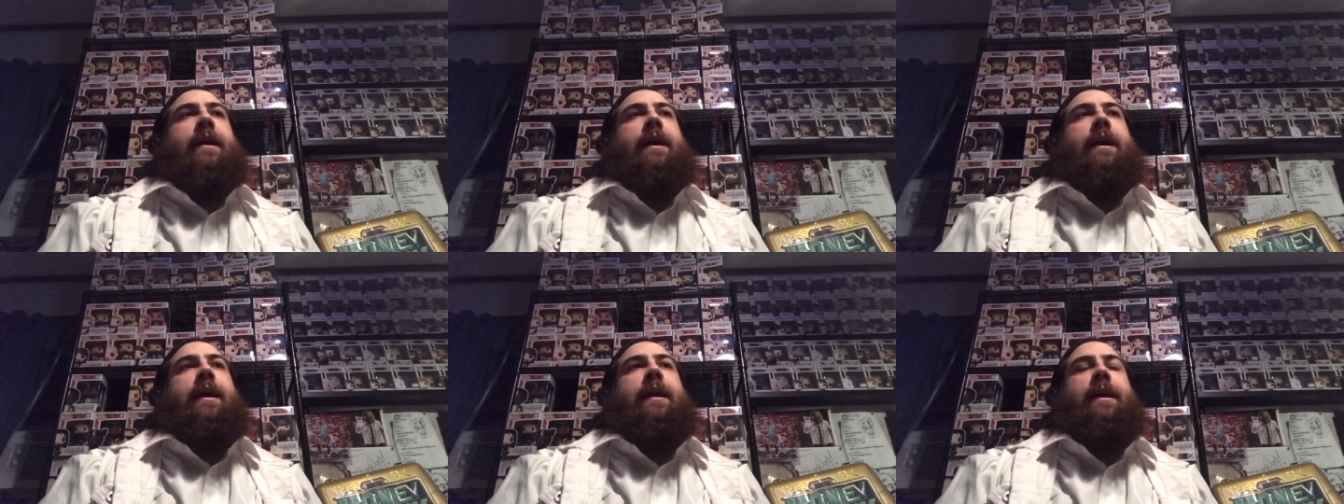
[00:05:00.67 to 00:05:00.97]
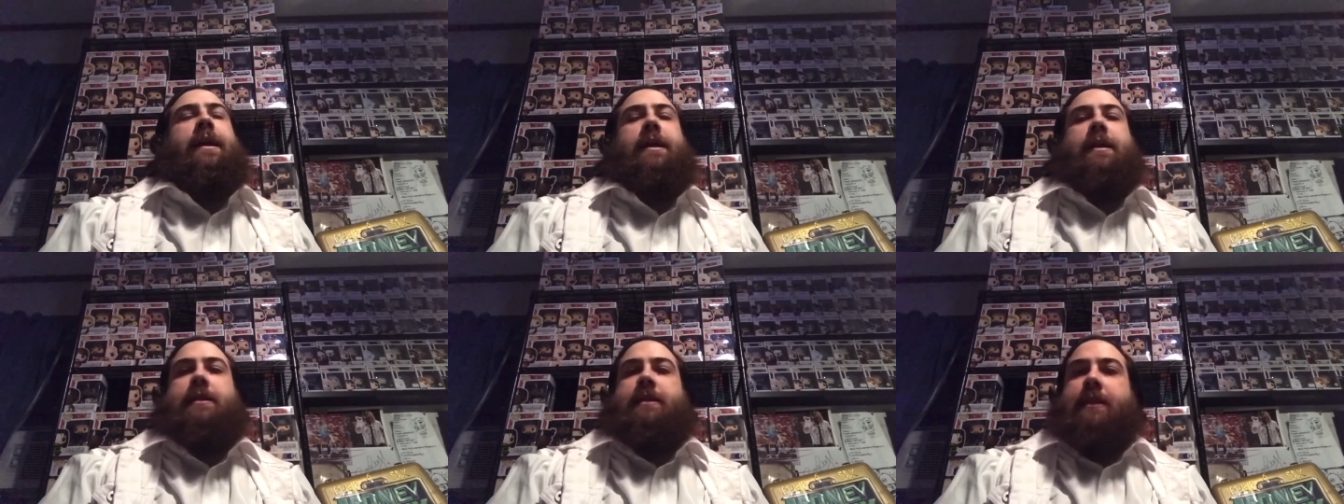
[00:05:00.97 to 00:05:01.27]
It
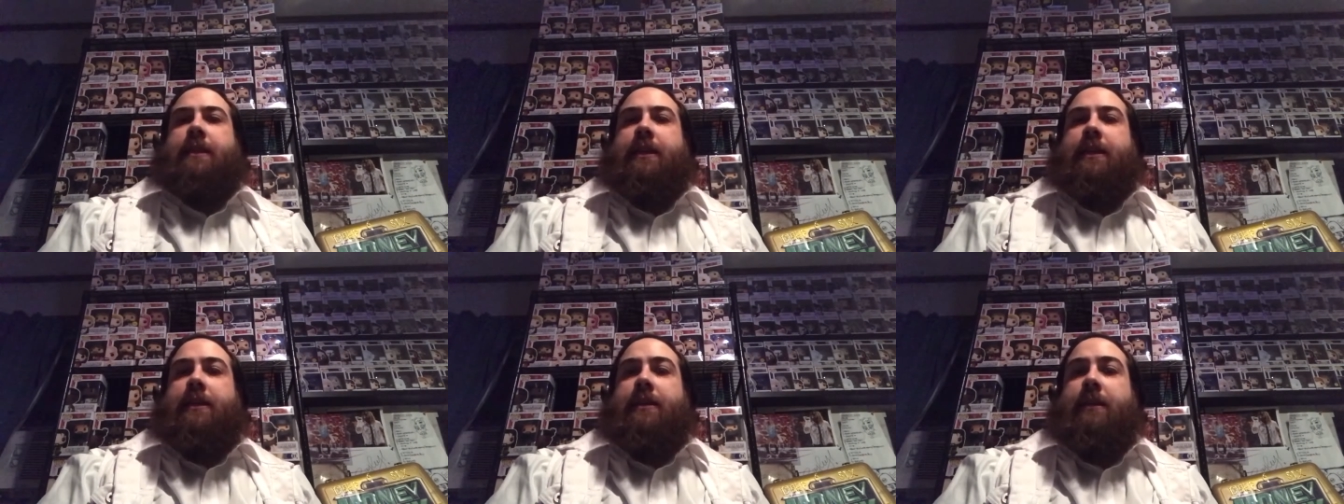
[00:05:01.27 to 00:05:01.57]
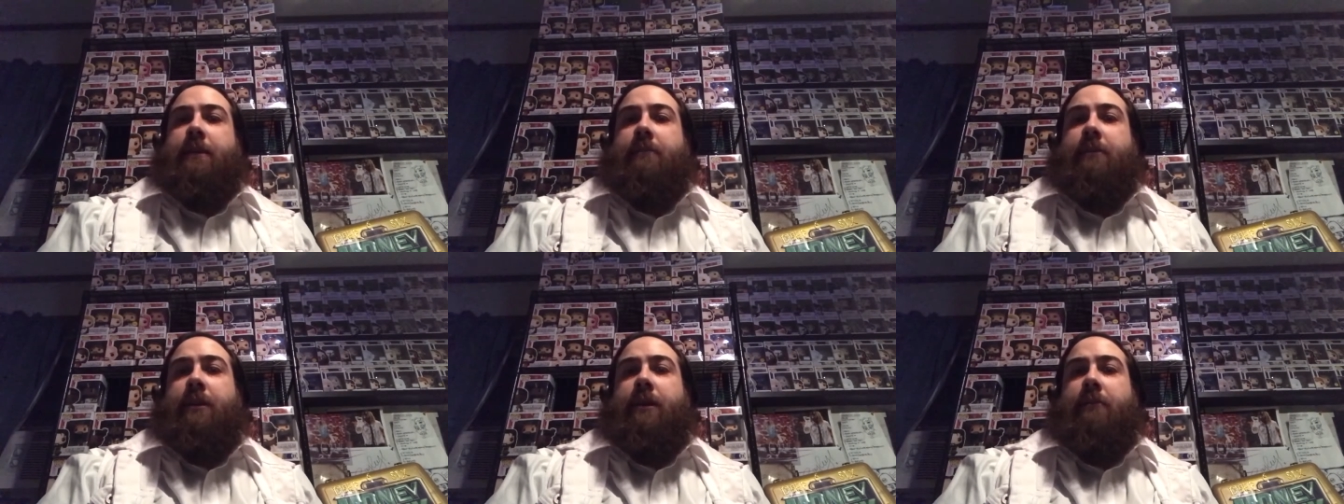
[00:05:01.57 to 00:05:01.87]
is the
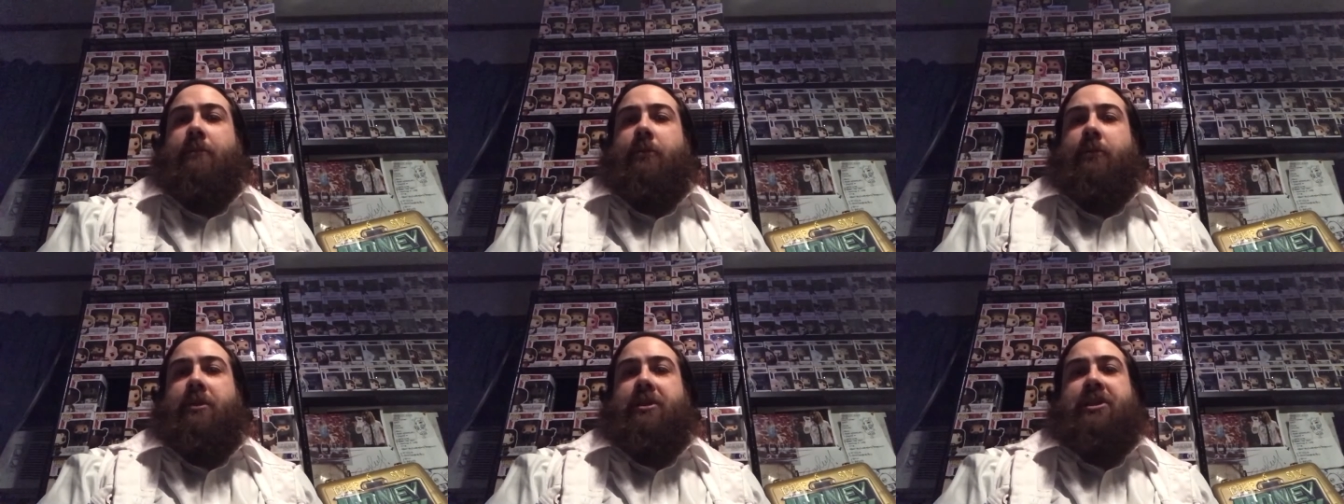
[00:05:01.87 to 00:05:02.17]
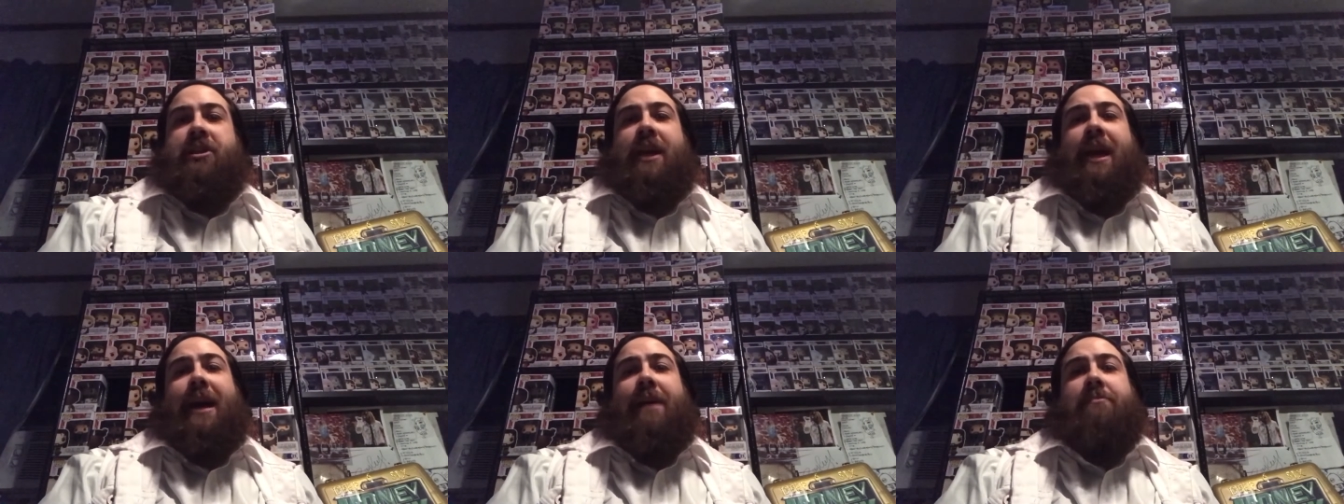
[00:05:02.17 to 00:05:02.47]
WWE
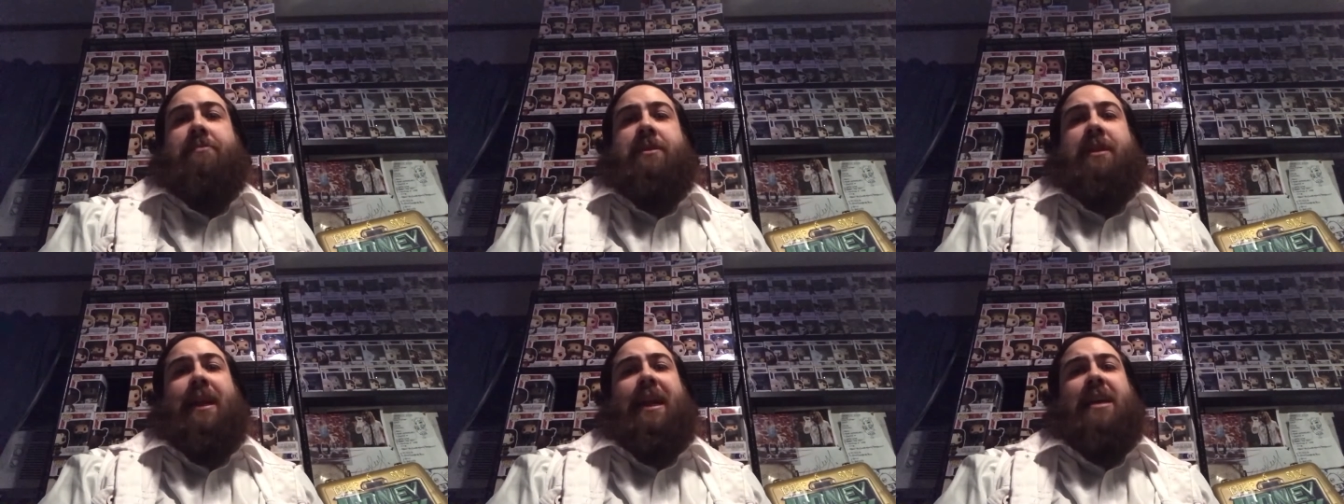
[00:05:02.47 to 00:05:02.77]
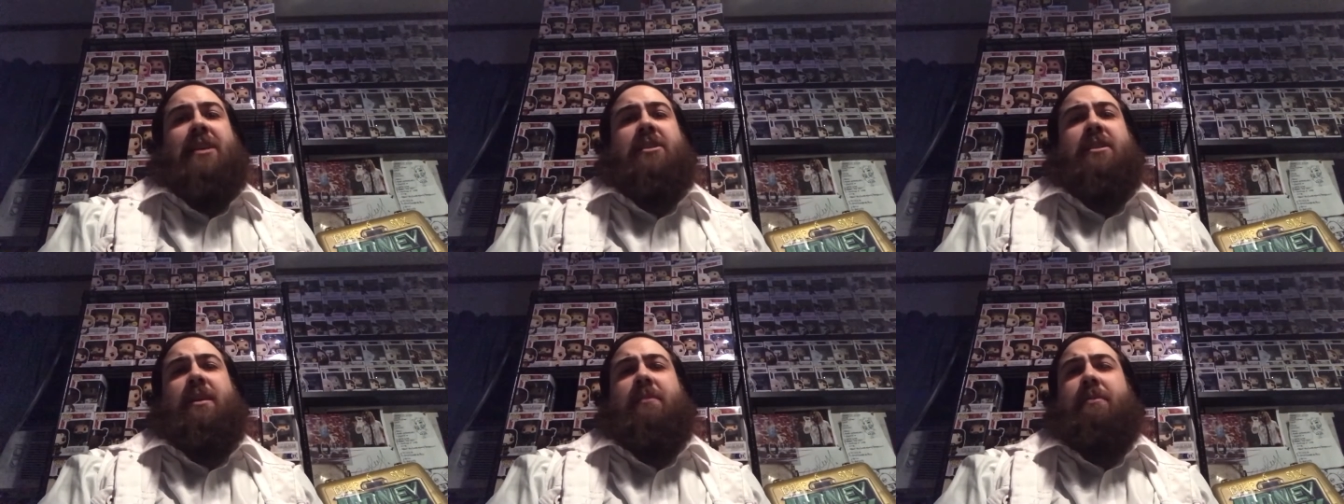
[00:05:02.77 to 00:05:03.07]
Shop
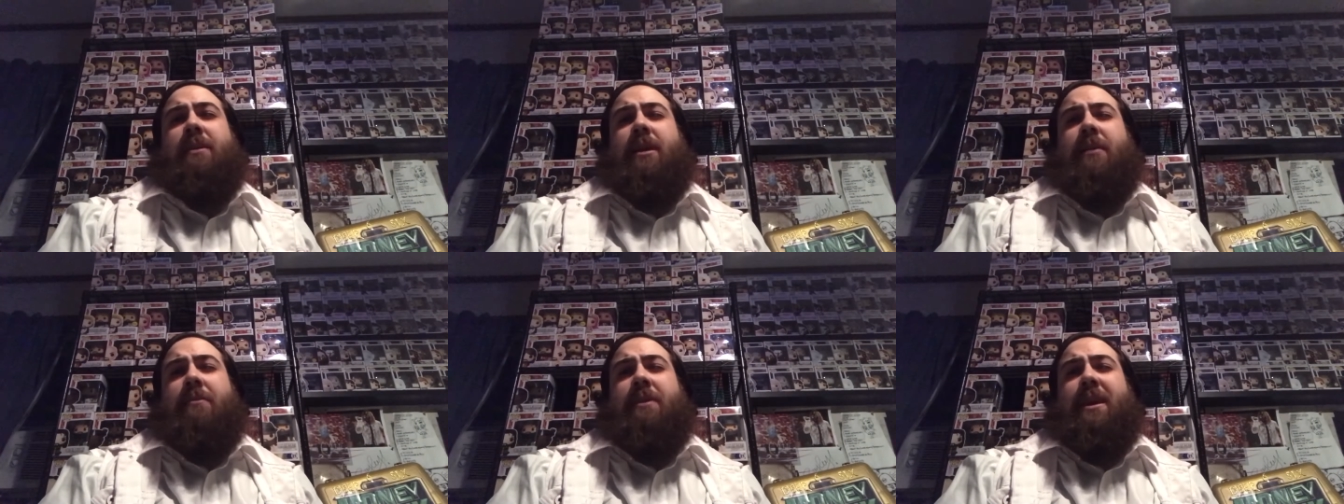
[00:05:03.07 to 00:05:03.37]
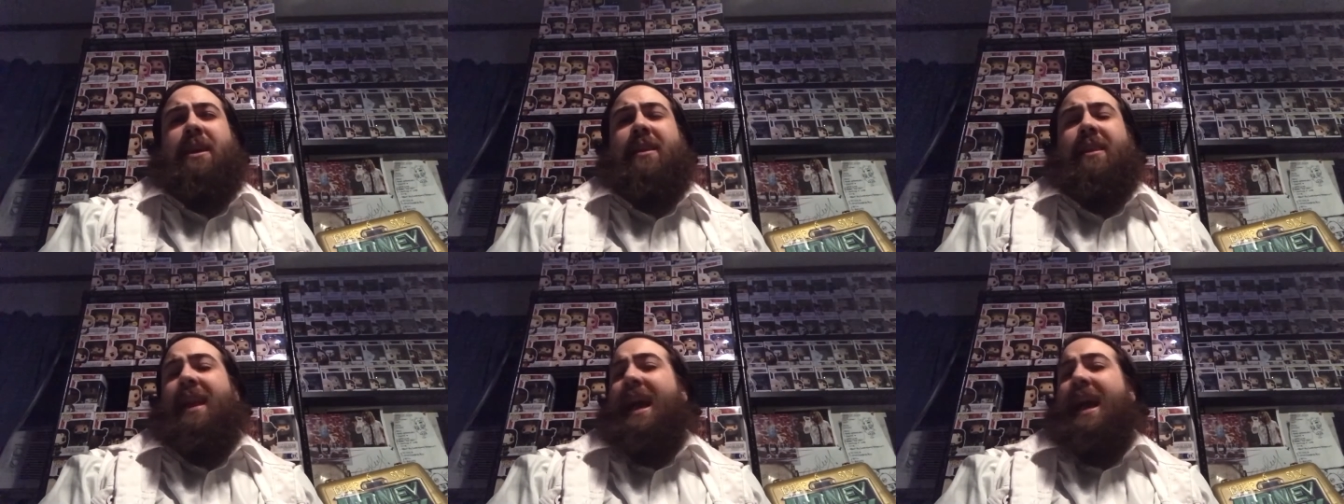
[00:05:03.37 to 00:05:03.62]
slash WWE